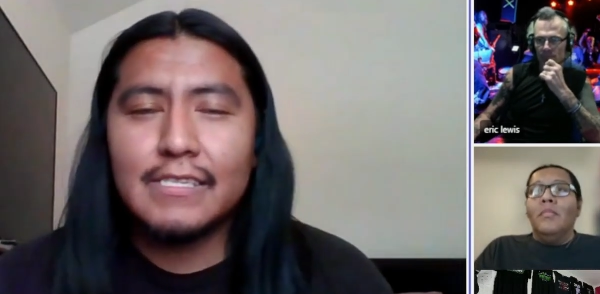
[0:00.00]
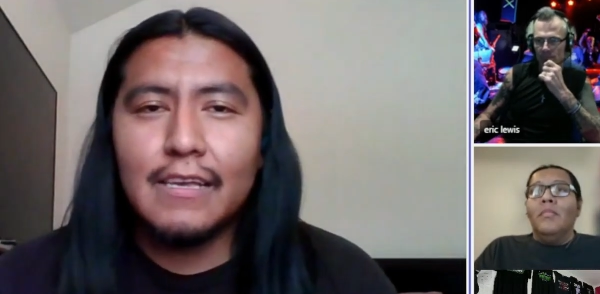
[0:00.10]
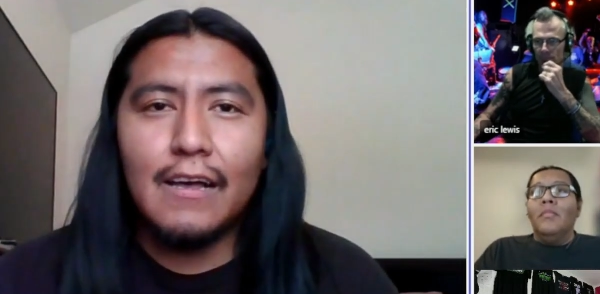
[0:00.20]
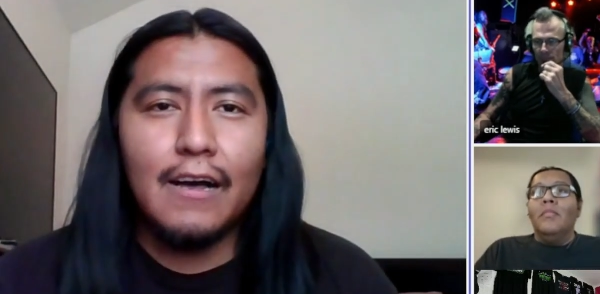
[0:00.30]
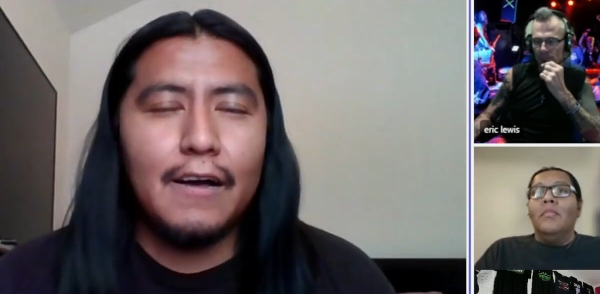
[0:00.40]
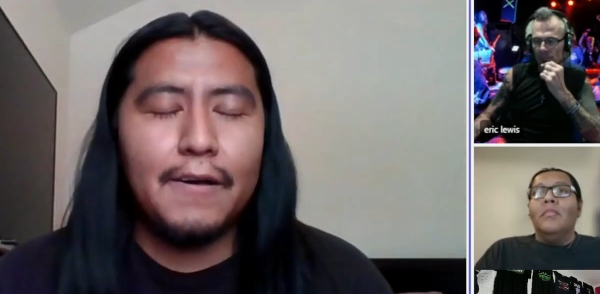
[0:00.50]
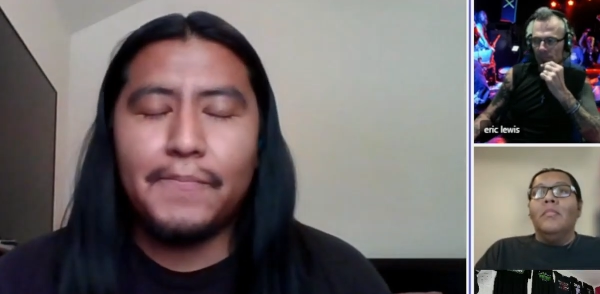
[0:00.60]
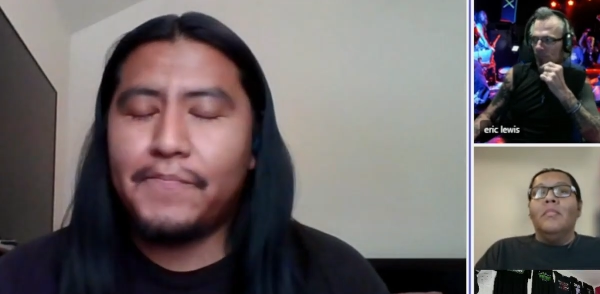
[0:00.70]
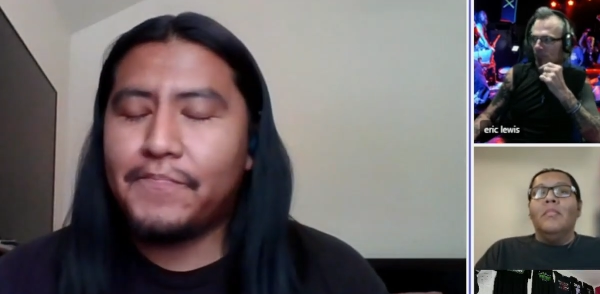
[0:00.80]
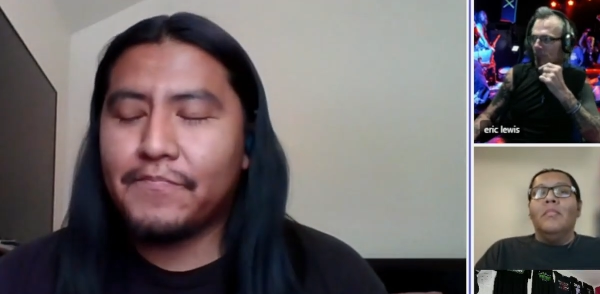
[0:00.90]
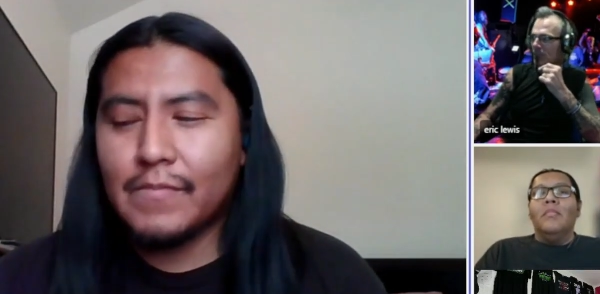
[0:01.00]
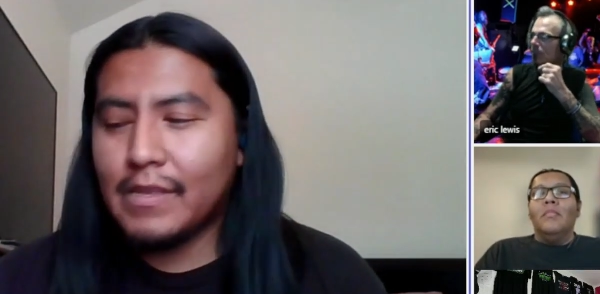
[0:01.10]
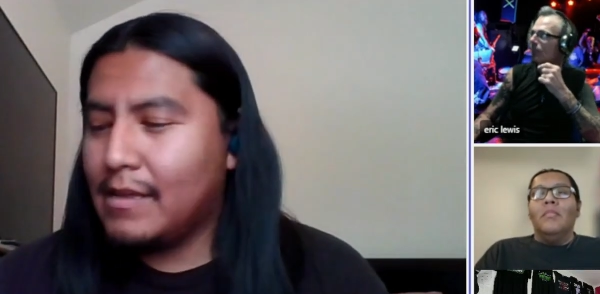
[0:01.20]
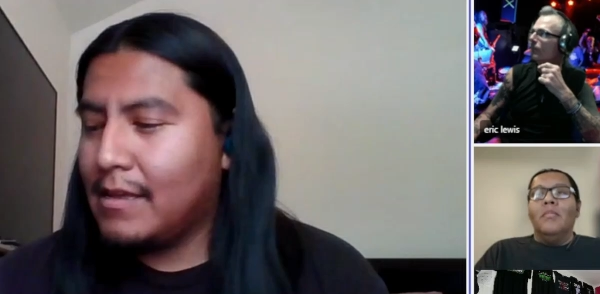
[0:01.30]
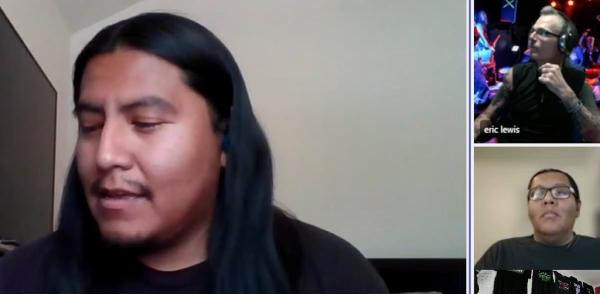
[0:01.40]
Speaker 1: is. Um,
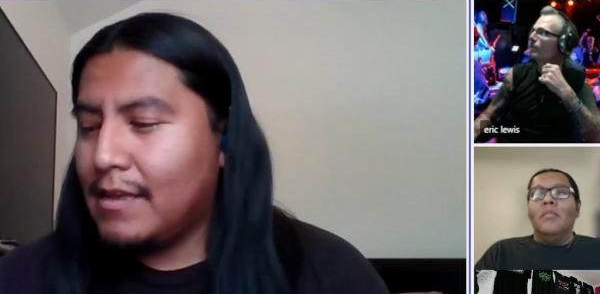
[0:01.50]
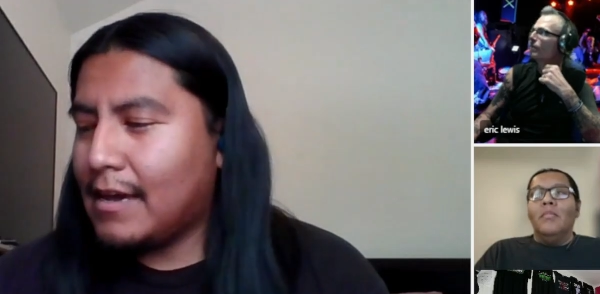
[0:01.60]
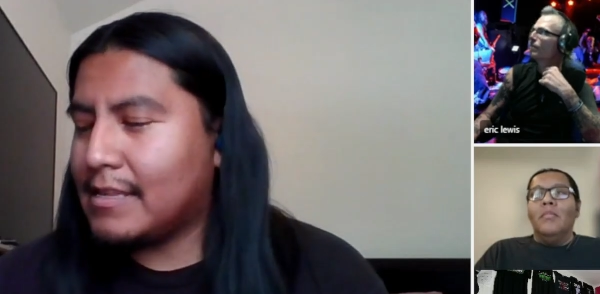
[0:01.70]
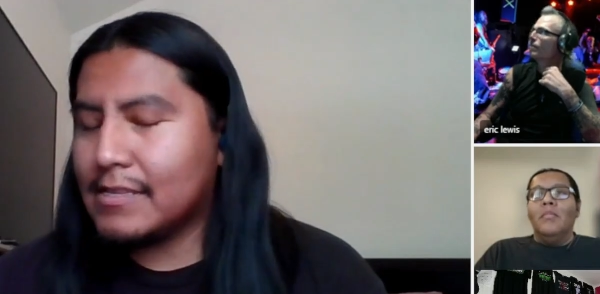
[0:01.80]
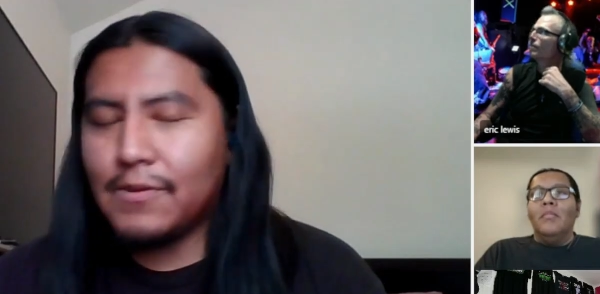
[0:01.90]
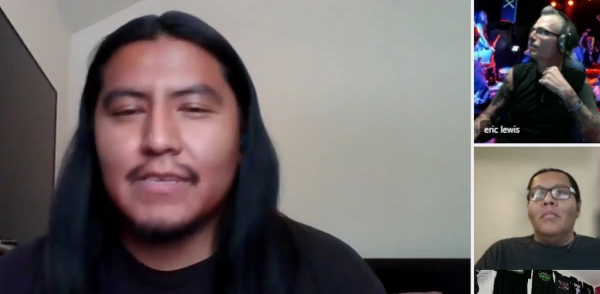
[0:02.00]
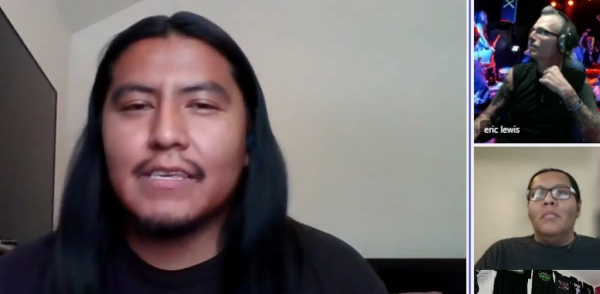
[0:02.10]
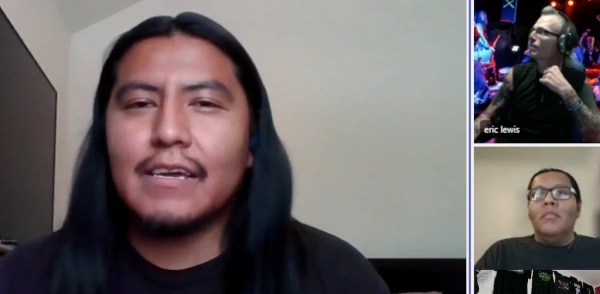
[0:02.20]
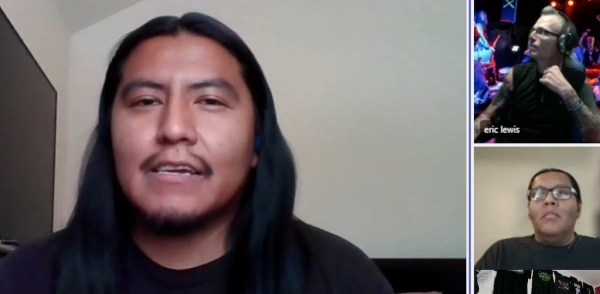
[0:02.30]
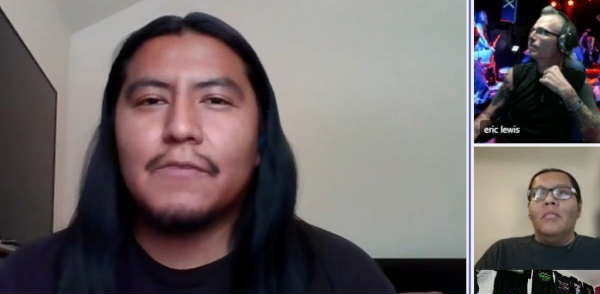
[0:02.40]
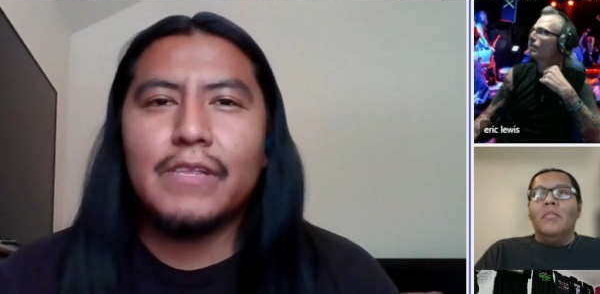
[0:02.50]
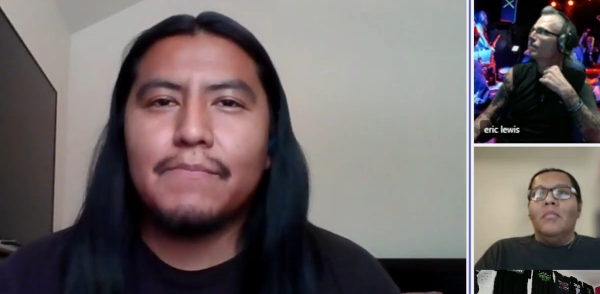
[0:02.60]
I think the only thing I